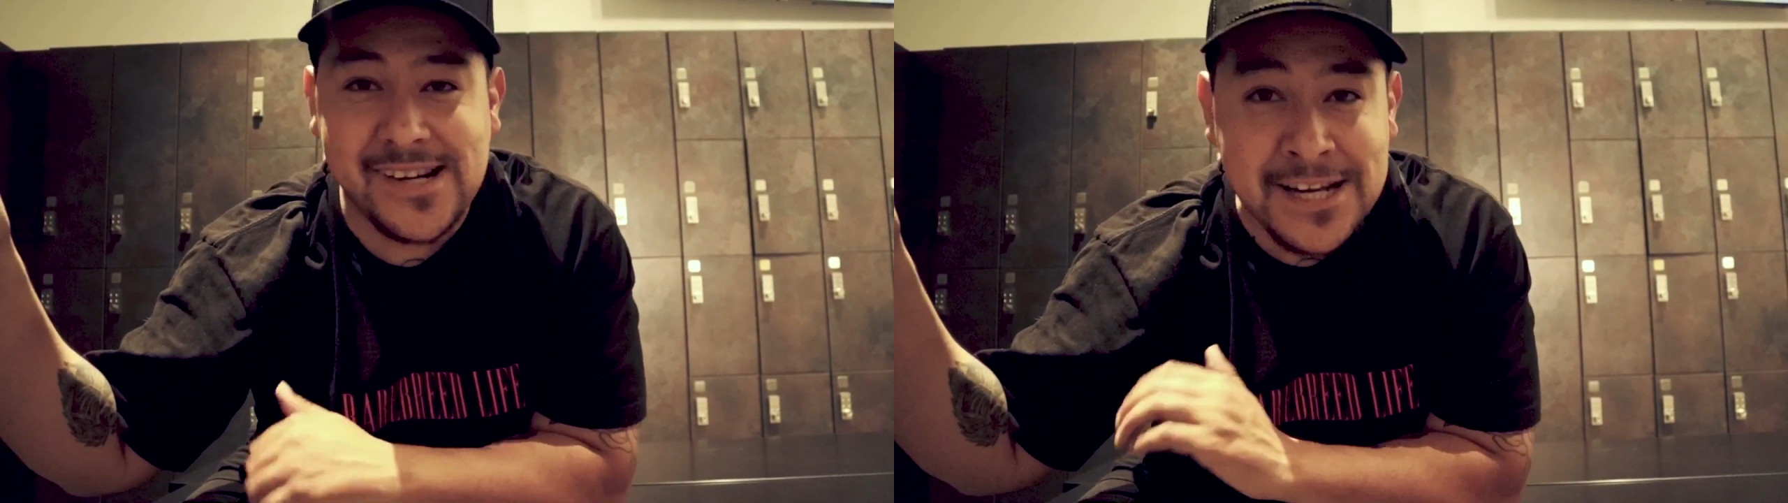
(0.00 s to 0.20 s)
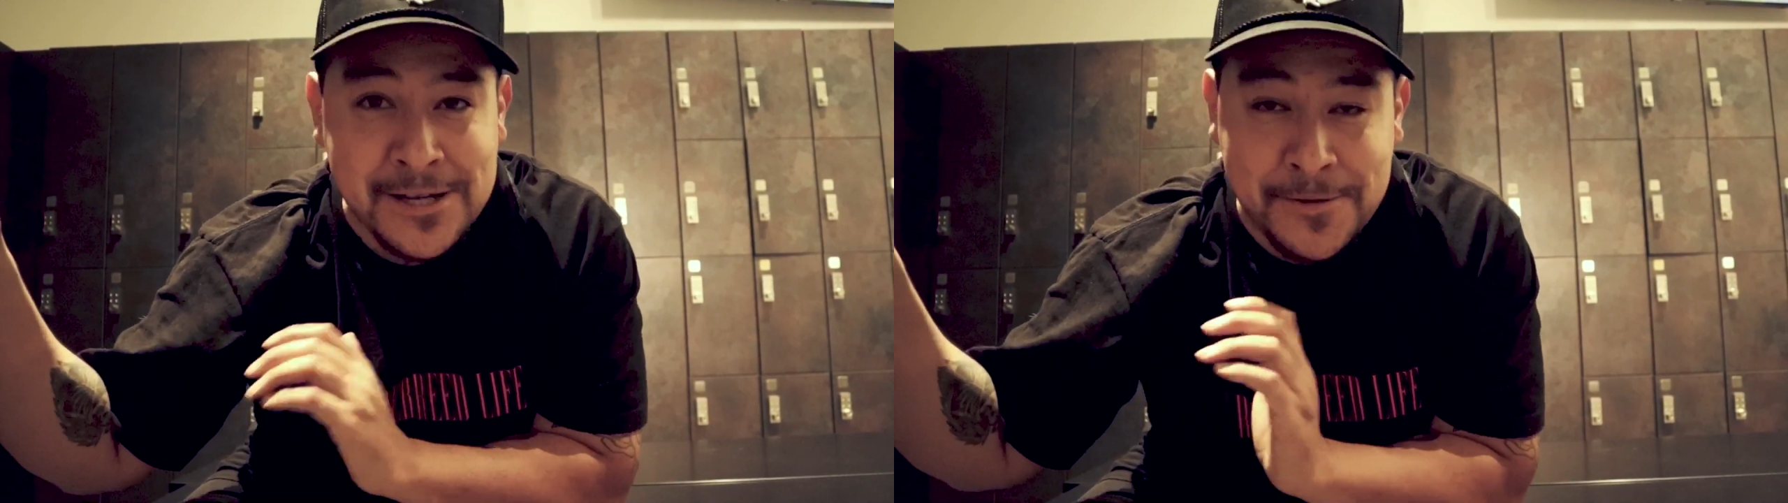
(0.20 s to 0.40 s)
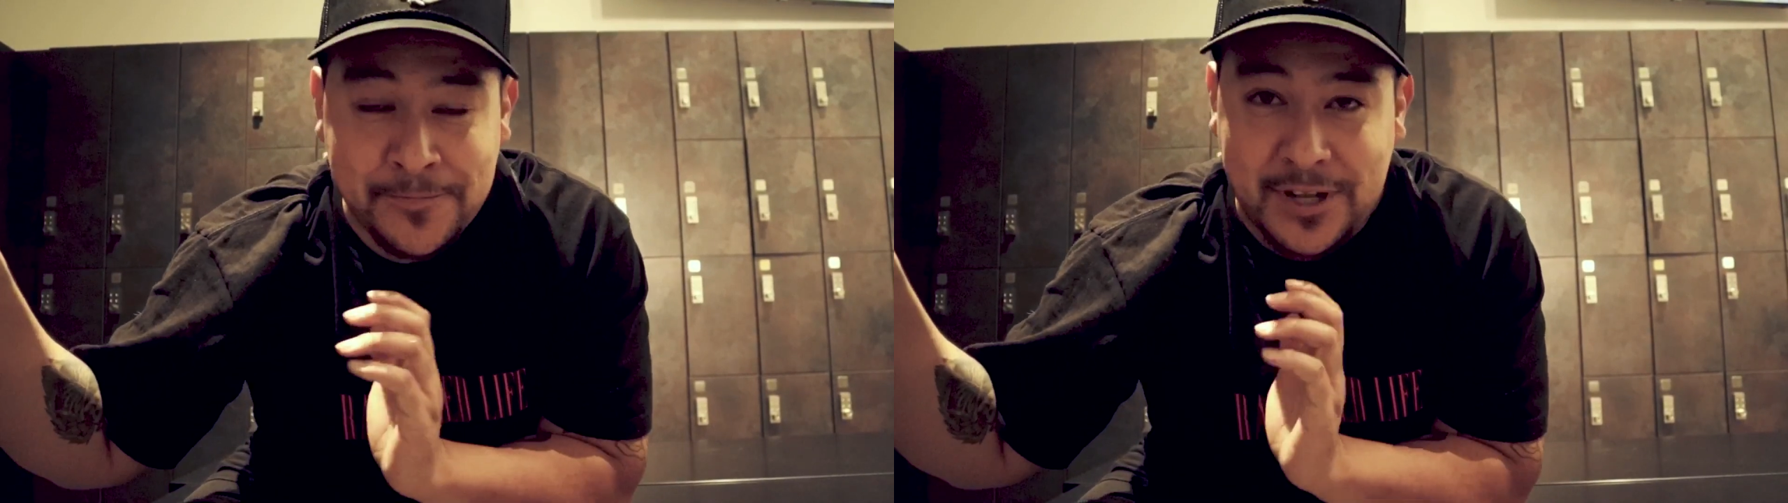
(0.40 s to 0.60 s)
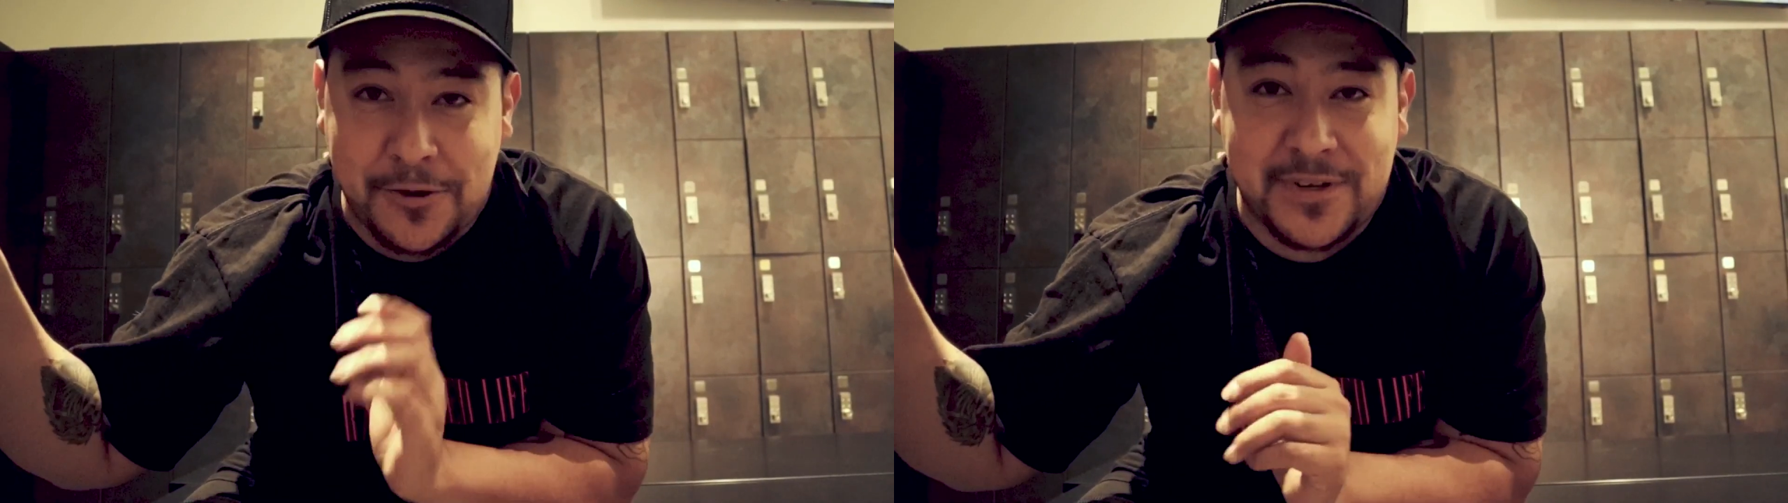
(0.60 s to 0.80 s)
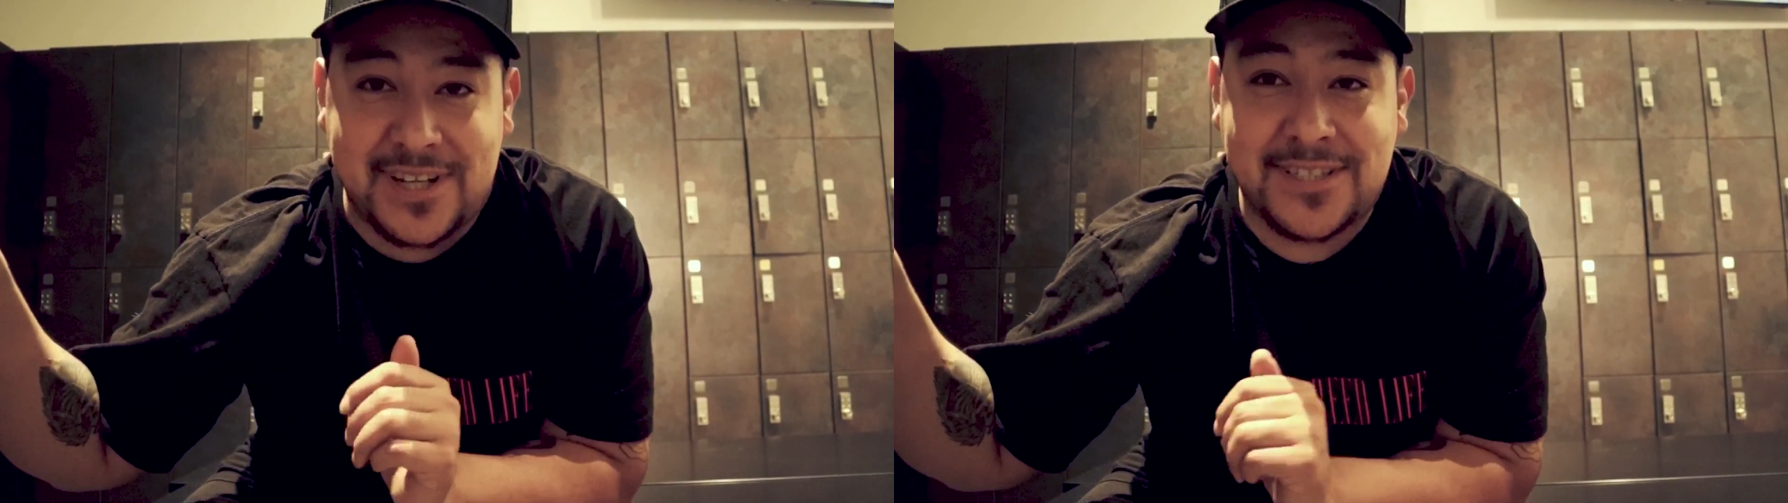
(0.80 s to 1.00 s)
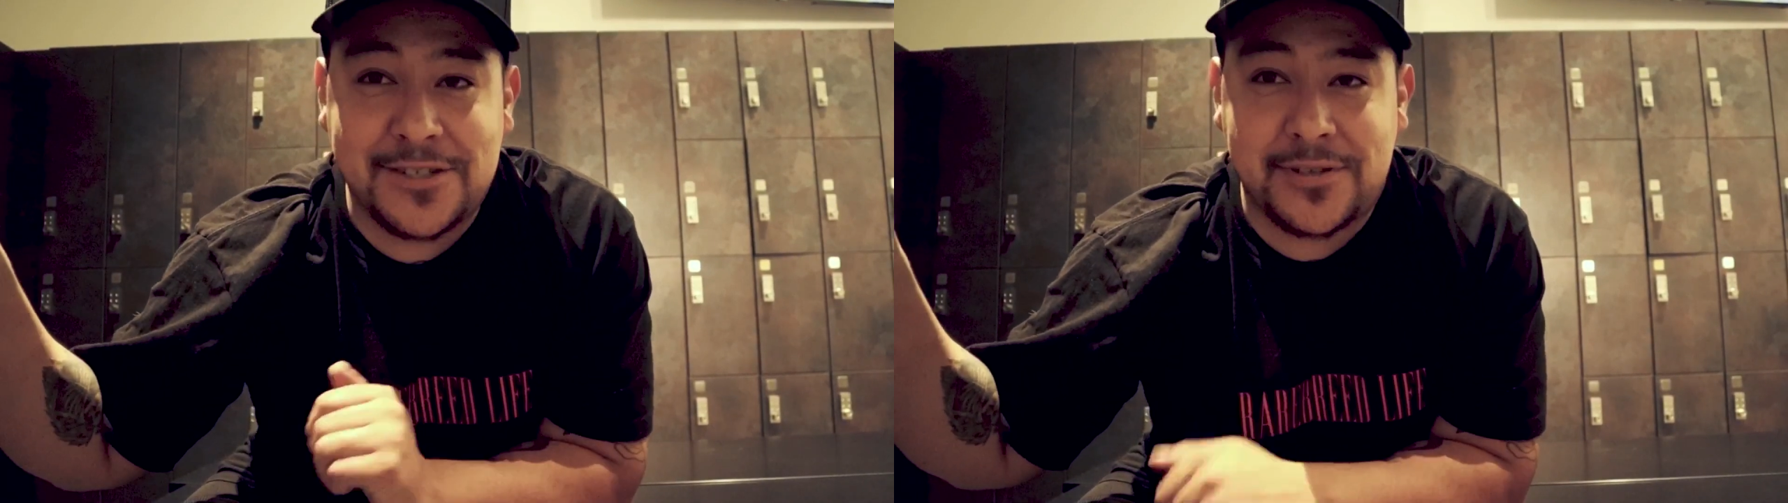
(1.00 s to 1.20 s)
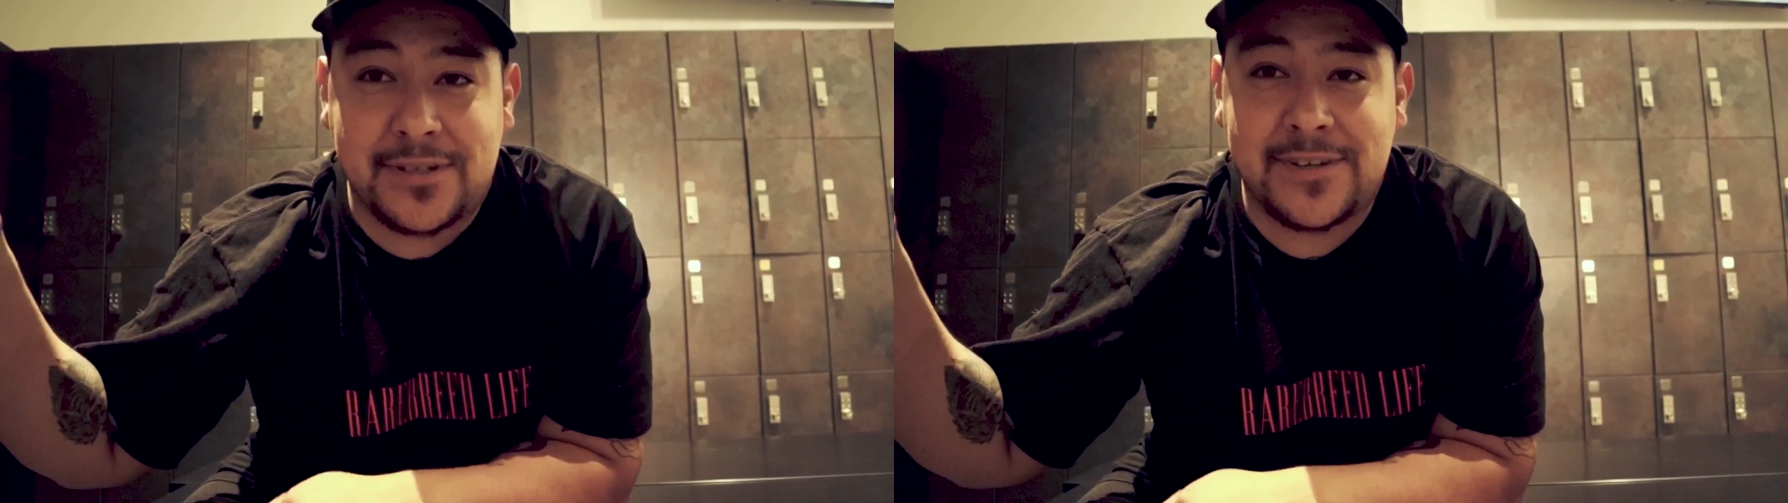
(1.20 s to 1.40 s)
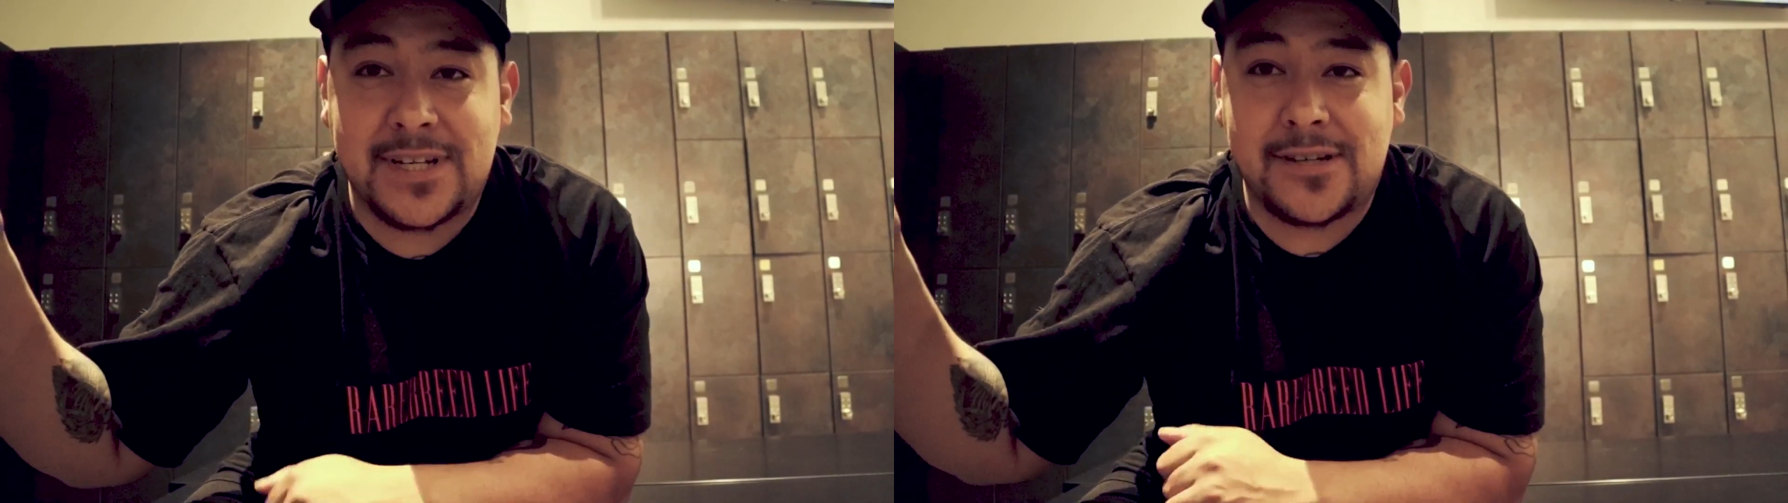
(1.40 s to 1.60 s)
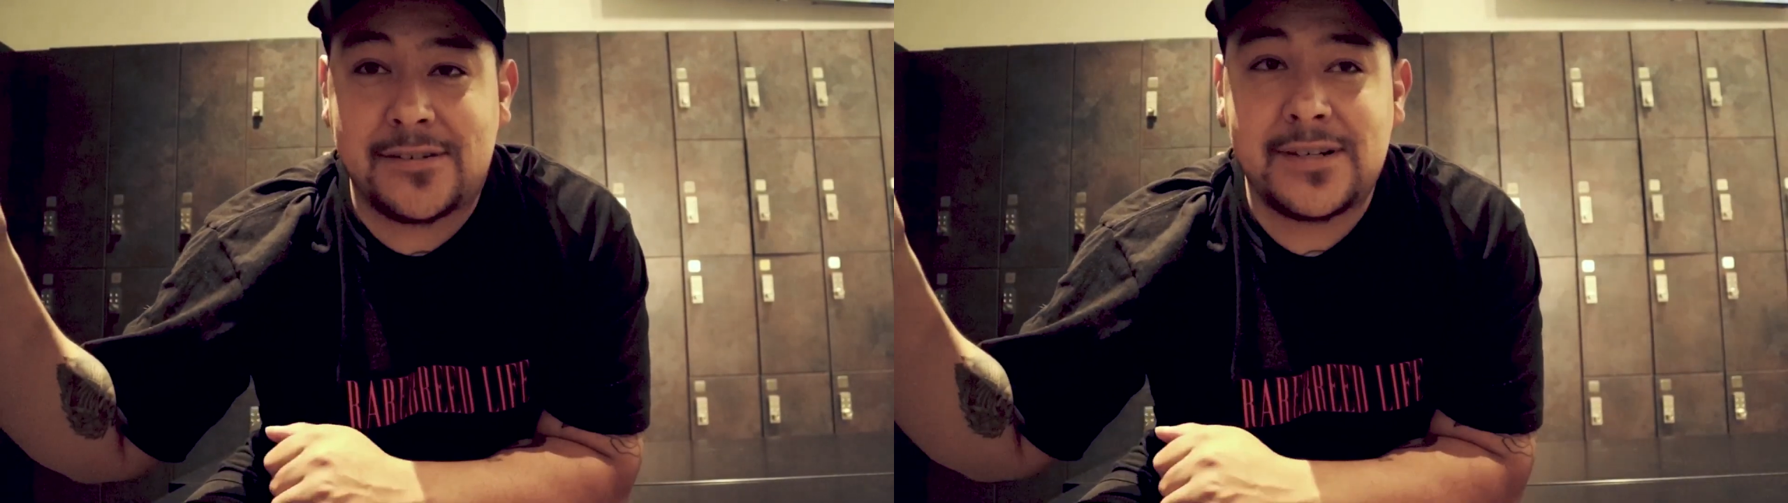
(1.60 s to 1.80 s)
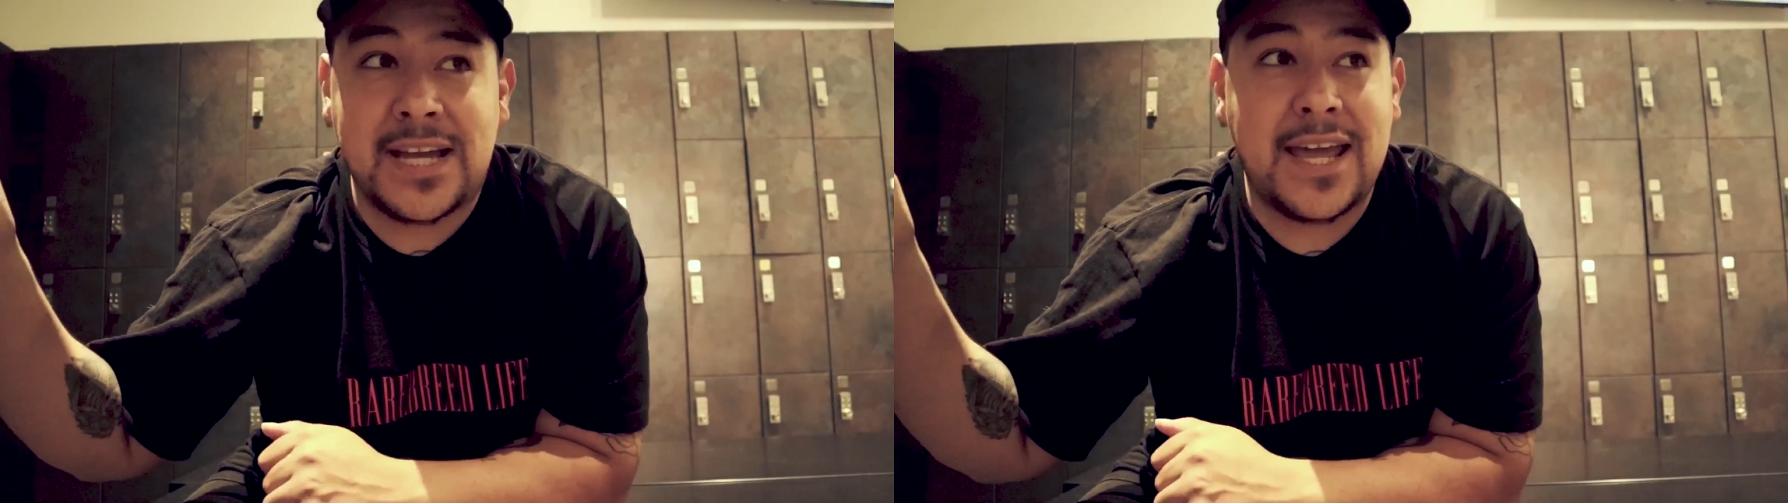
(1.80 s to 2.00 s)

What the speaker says: I hope you guys enjoy the video,